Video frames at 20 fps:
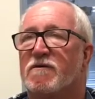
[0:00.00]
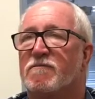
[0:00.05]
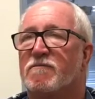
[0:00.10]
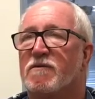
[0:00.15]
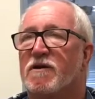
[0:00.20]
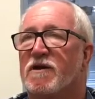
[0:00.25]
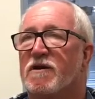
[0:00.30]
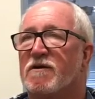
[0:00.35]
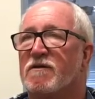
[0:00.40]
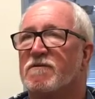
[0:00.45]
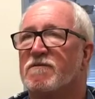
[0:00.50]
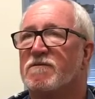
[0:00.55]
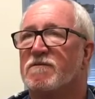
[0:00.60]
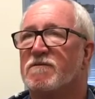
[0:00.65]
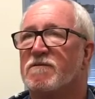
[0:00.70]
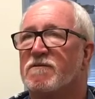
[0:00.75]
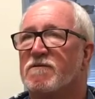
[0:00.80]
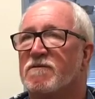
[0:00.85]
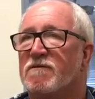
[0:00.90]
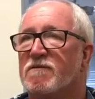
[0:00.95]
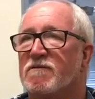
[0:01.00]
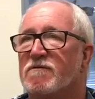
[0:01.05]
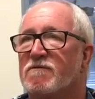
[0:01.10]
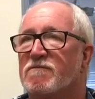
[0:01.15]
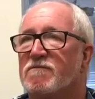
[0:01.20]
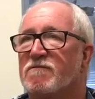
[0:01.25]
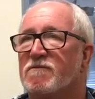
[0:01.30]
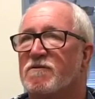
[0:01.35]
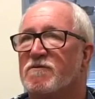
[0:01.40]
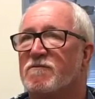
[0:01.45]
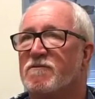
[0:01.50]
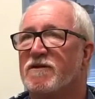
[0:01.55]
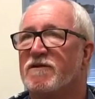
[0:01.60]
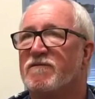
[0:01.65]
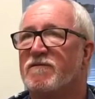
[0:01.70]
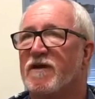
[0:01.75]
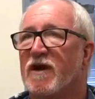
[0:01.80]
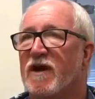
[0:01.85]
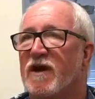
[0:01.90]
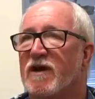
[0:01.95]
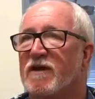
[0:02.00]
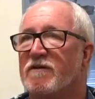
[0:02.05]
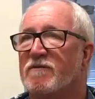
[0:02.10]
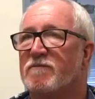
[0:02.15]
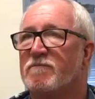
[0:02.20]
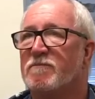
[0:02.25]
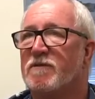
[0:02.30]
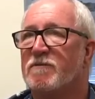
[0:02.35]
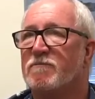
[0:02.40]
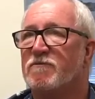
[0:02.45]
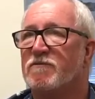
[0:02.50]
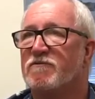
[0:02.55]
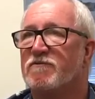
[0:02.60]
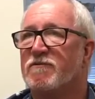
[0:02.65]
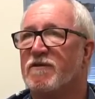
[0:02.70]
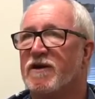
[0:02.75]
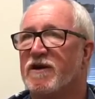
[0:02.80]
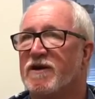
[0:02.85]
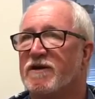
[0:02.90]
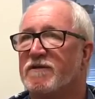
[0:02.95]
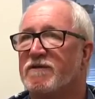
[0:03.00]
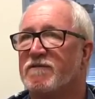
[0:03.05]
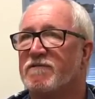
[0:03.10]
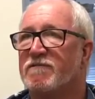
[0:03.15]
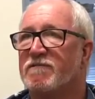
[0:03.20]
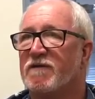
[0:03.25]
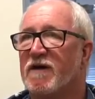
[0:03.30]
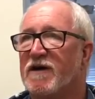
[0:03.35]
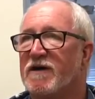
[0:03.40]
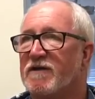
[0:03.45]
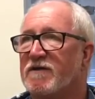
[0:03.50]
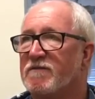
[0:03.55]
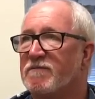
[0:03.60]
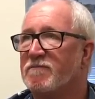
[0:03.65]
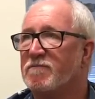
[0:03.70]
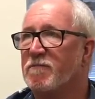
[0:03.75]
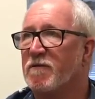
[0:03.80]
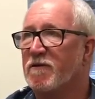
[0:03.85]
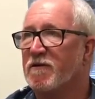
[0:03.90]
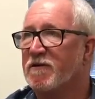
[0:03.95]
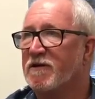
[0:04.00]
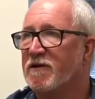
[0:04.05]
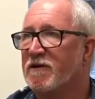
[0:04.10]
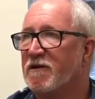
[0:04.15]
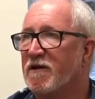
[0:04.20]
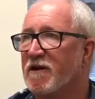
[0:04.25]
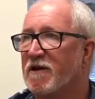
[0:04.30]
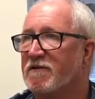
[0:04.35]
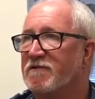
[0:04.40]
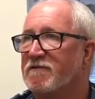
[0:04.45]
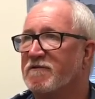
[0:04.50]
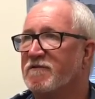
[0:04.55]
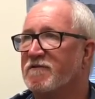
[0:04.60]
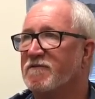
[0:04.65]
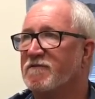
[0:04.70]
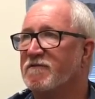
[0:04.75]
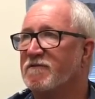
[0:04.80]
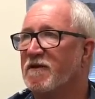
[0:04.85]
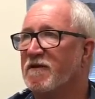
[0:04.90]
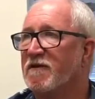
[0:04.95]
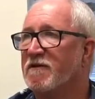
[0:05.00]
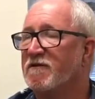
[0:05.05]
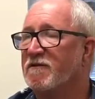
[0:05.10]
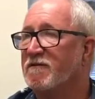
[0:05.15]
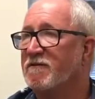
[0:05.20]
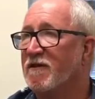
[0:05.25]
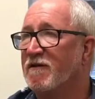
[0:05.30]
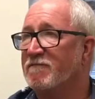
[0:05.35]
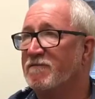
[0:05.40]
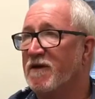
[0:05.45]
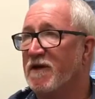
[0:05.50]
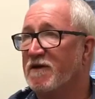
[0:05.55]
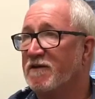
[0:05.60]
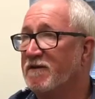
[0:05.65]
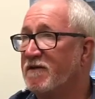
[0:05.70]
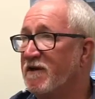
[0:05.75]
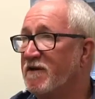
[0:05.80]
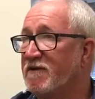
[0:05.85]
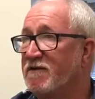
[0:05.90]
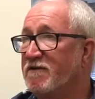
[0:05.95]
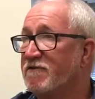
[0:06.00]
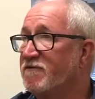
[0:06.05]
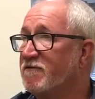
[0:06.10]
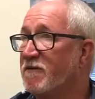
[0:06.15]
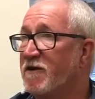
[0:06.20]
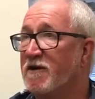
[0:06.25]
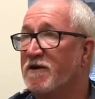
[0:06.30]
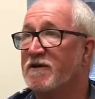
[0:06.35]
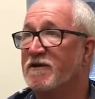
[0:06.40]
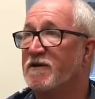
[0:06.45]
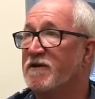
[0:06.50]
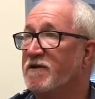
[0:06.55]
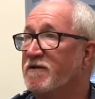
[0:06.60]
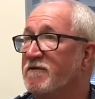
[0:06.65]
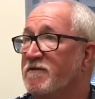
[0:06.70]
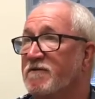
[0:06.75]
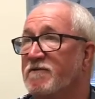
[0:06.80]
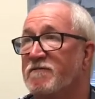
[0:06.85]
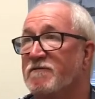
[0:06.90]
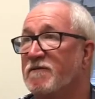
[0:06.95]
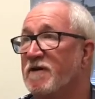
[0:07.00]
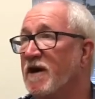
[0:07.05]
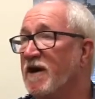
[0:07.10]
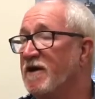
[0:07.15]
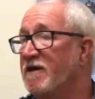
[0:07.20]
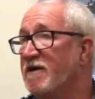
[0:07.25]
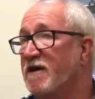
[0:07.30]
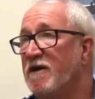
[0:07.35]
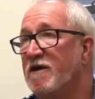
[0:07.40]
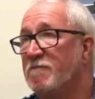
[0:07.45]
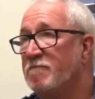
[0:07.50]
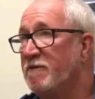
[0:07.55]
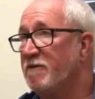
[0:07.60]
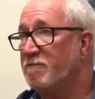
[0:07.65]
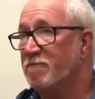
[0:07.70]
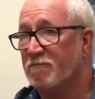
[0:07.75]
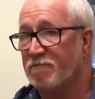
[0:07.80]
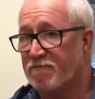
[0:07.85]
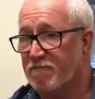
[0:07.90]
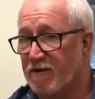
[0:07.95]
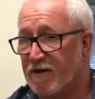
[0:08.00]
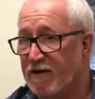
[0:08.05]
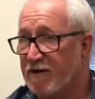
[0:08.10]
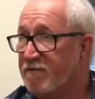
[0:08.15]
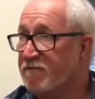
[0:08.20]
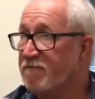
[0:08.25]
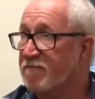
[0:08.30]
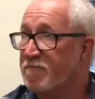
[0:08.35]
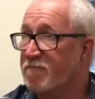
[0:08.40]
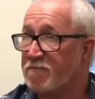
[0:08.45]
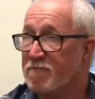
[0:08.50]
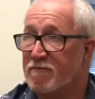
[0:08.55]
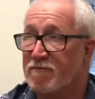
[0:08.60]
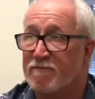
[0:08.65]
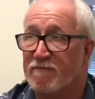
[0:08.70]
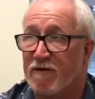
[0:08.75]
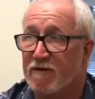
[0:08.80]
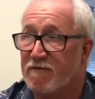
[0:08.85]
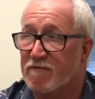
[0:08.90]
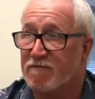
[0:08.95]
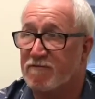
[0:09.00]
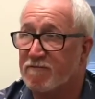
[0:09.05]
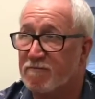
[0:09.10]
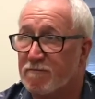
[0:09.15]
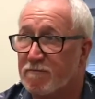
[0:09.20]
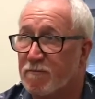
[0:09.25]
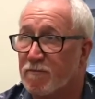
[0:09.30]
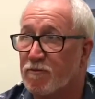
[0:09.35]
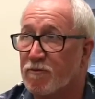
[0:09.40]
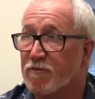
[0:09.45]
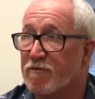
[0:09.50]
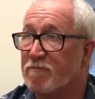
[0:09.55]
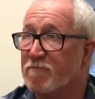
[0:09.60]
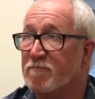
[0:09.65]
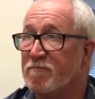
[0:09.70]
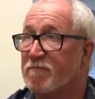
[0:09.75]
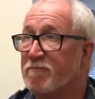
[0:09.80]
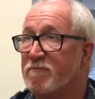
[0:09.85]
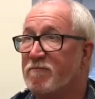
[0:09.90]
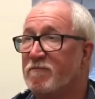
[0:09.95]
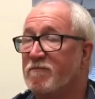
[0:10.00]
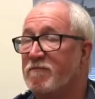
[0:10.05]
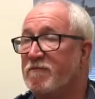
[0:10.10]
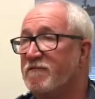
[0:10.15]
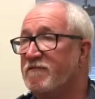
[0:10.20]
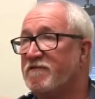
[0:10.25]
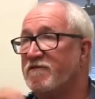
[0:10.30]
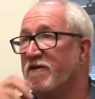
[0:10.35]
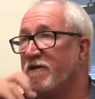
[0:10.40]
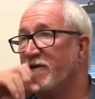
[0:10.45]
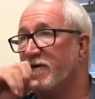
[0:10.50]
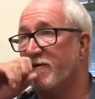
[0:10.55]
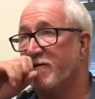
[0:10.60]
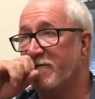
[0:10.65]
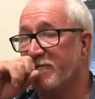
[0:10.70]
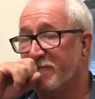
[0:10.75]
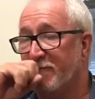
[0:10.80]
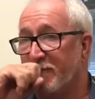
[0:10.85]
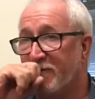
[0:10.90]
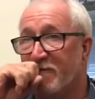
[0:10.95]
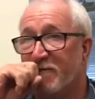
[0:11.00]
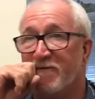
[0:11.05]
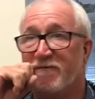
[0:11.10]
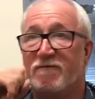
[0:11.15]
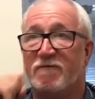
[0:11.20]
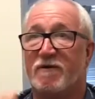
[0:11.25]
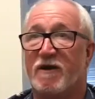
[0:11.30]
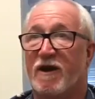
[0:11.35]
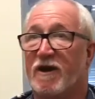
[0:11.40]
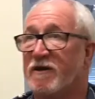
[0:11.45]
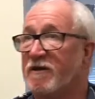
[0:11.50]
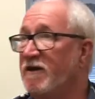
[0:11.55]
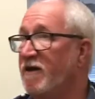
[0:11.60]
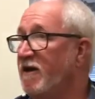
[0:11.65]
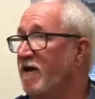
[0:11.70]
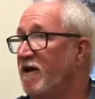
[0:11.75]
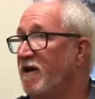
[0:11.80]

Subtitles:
Well, when we've got people trying to fight in parking lots and telling you I've got a gun in the truck, and you've got people trying to remove others from board and chairs, and you've got